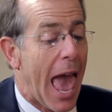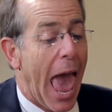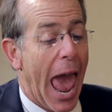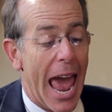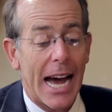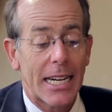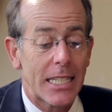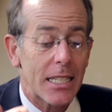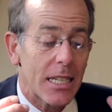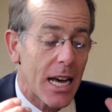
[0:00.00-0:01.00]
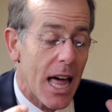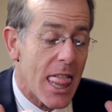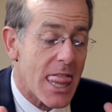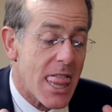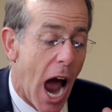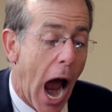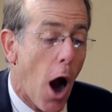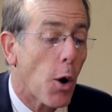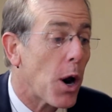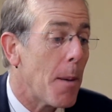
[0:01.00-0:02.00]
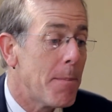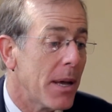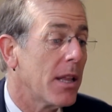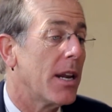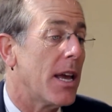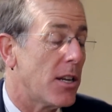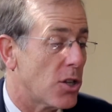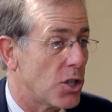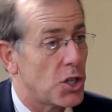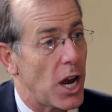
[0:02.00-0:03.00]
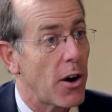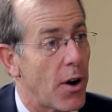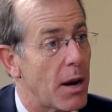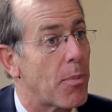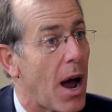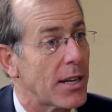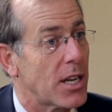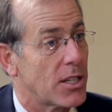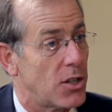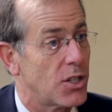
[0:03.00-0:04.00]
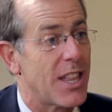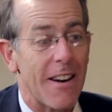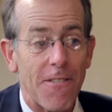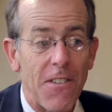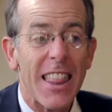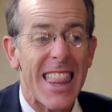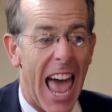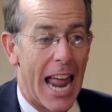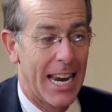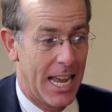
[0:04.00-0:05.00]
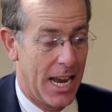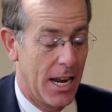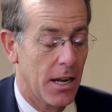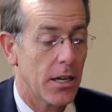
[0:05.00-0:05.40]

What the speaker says: And our ability to generate processors that fit that need